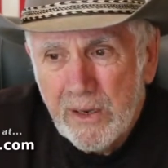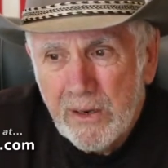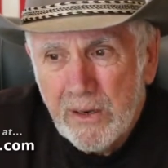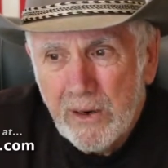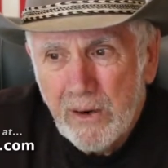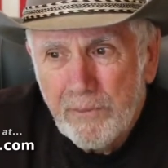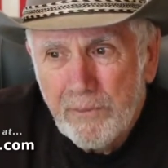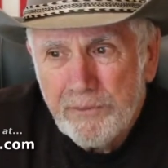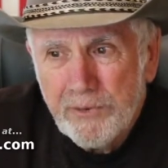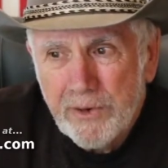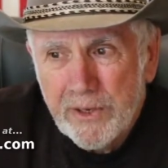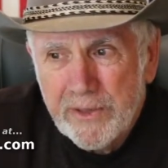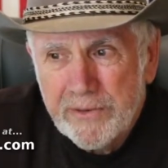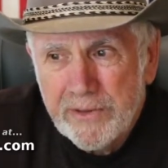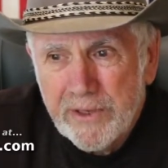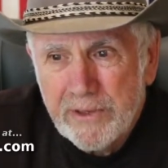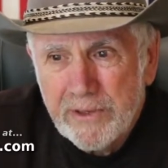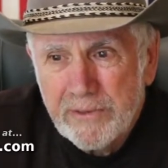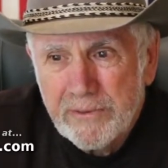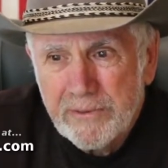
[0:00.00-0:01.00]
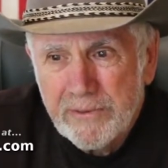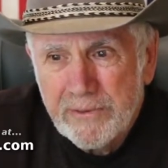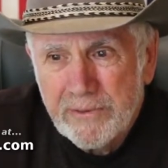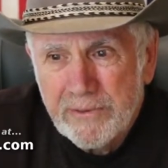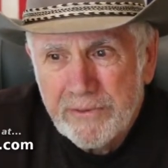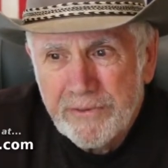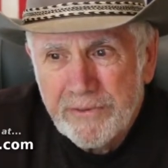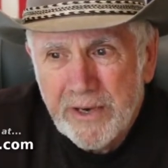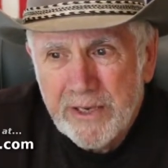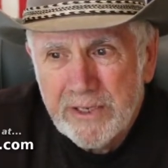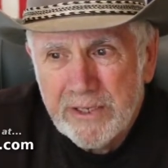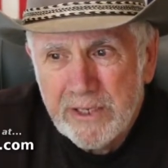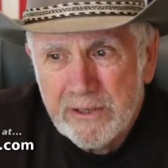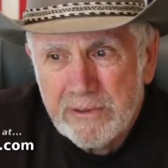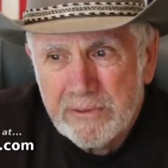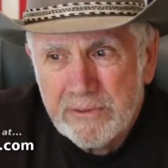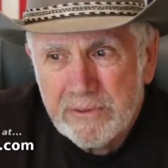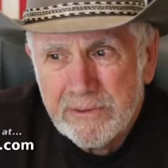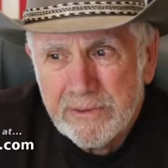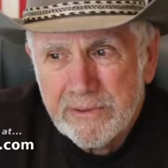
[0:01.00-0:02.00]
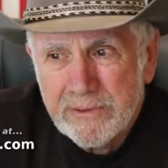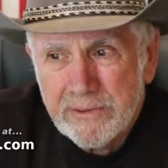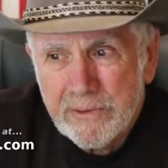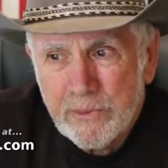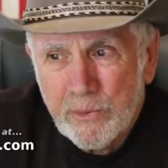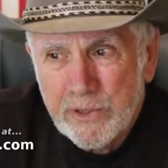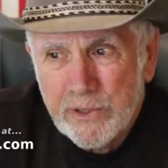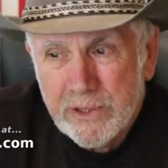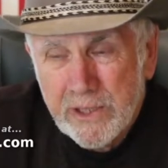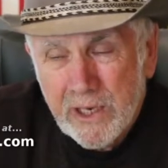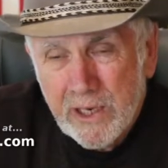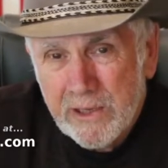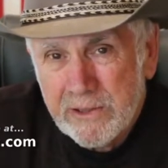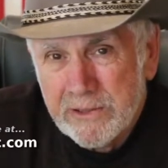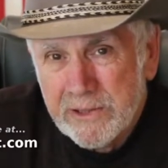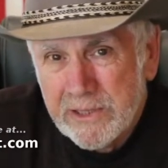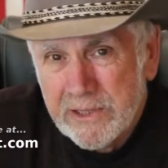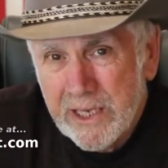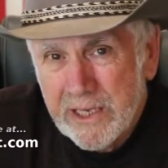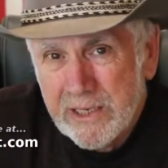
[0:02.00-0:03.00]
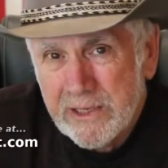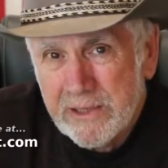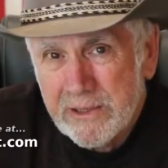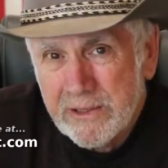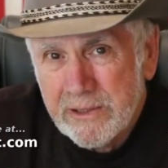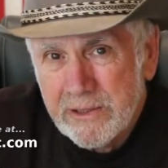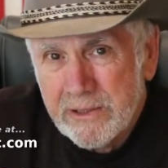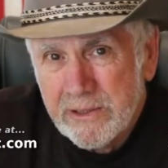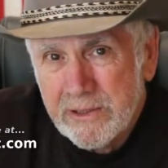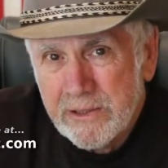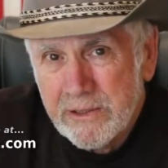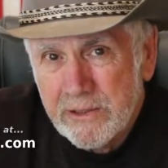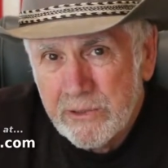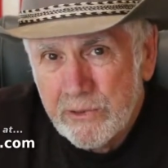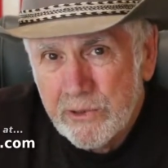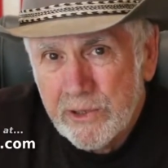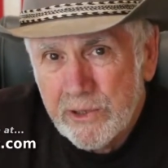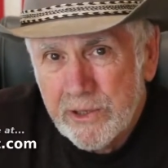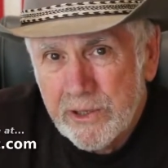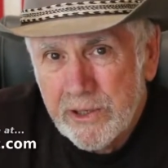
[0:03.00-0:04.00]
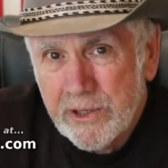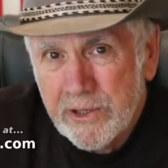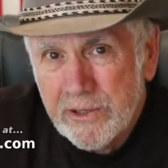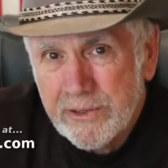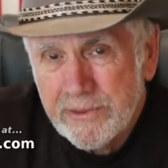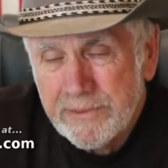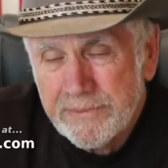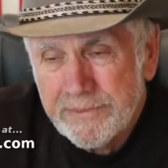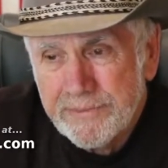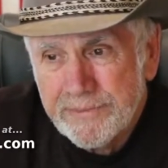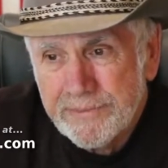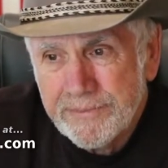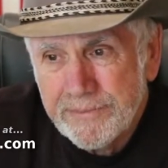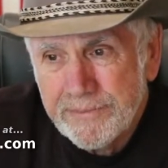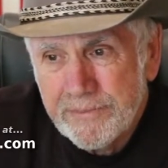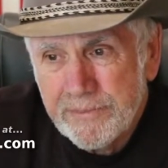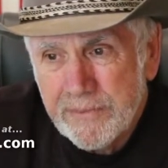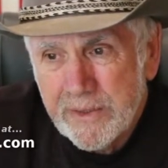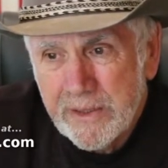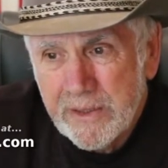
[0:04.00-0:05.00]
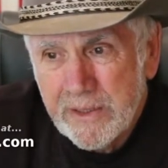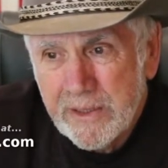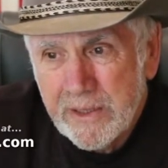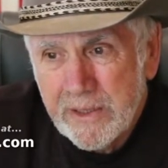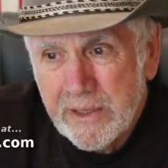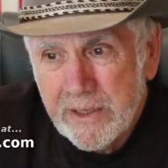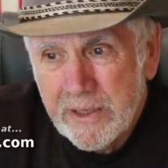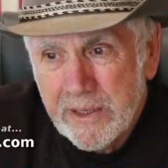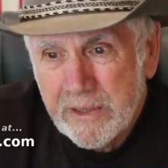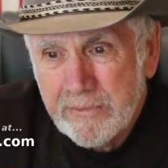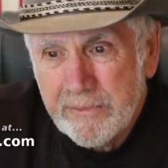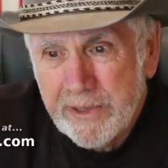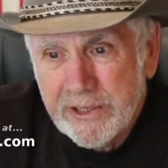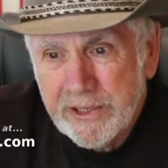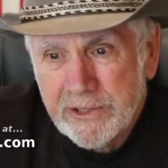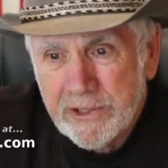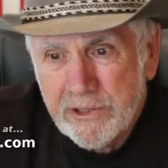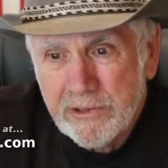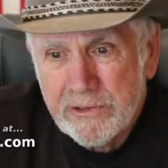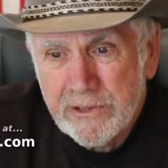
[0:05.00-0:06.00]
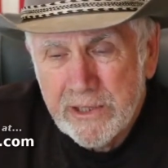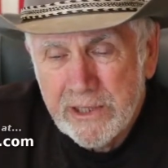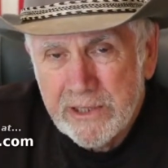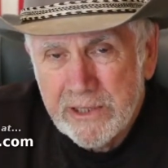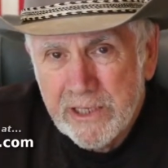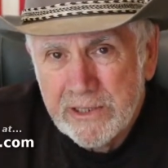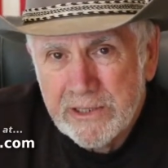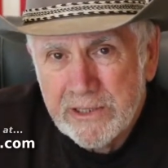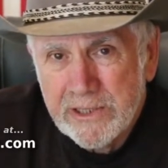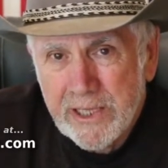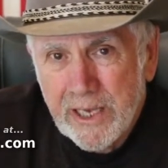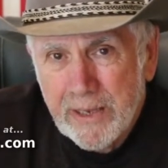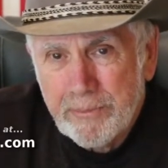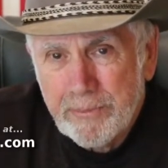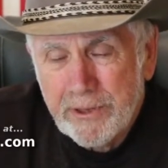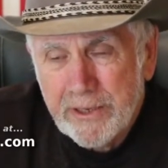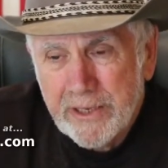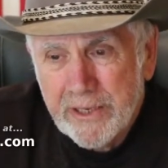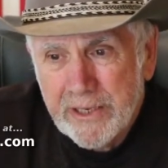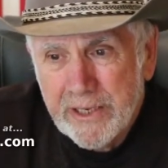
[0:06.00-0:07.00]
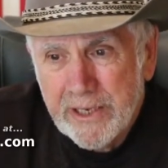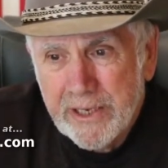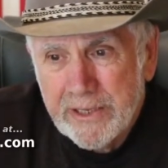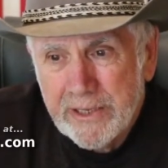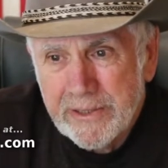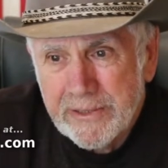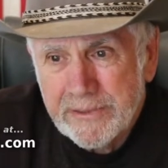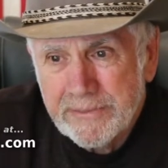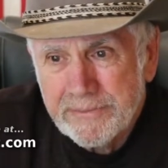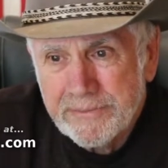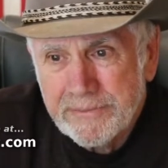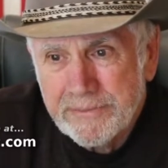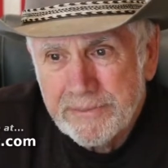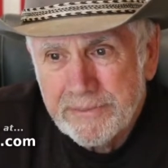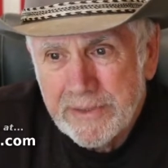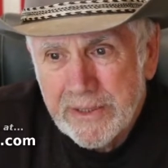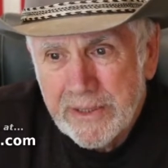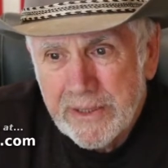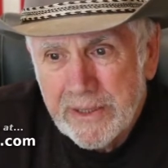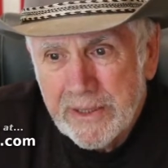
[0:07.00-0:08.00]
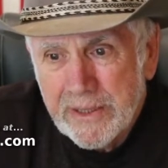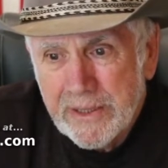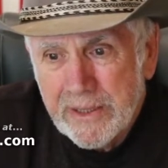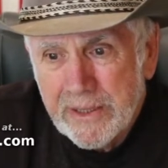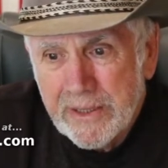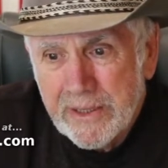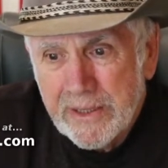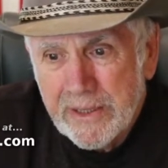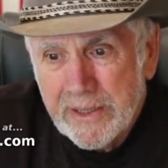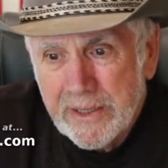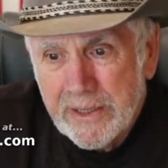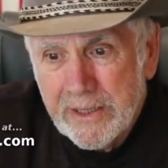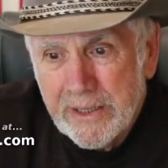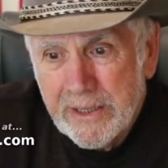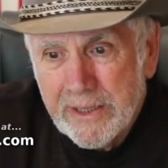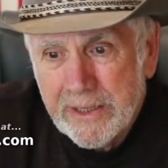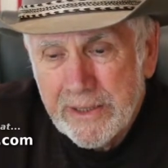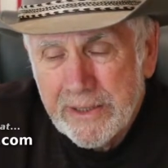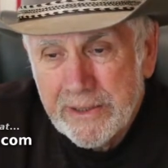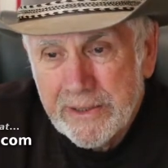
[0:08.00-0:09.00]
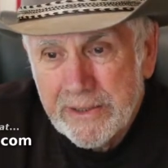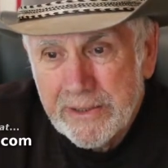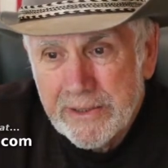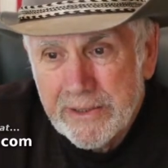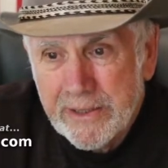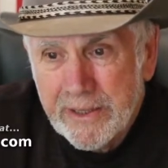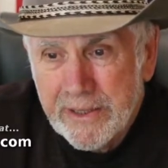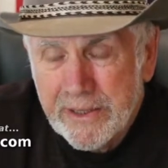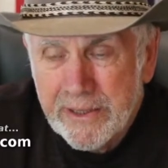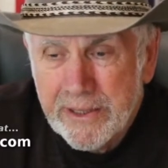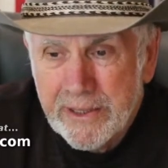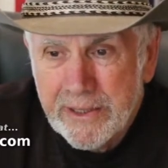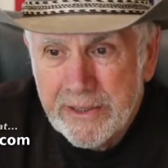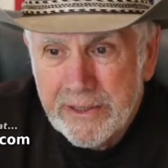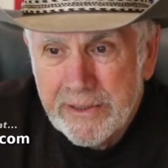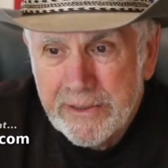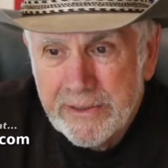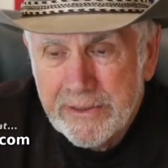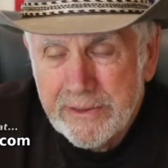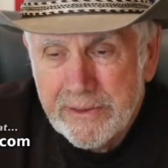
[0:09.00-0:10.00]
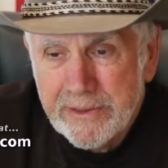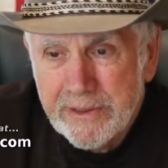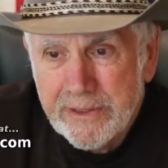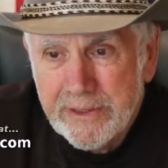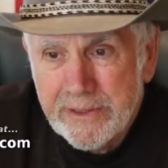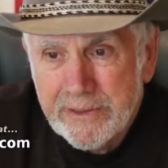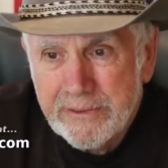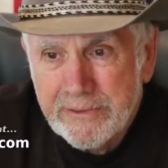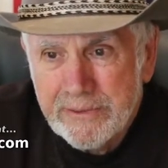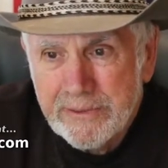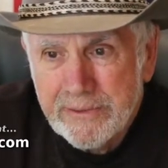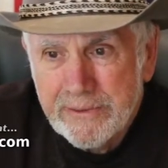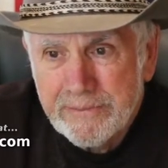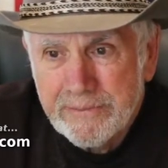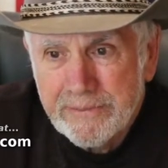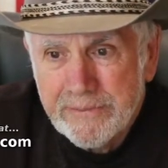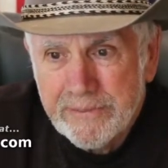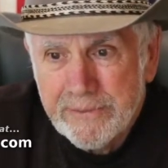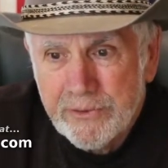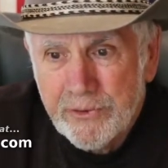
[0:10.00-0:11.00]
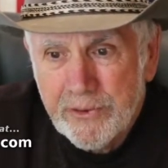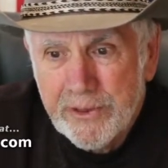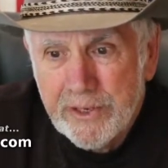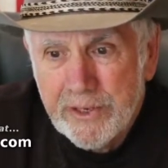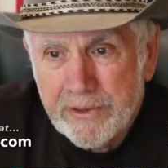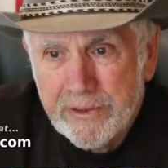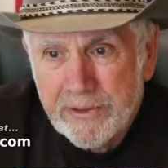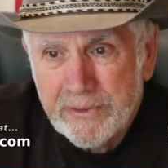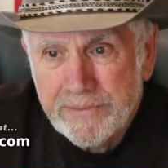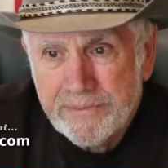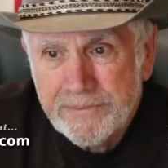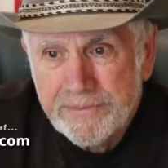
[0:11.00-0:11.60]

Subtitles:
Hopefully though, find out what caused that to occur and make certain it doesn't happen again. And again, the trailer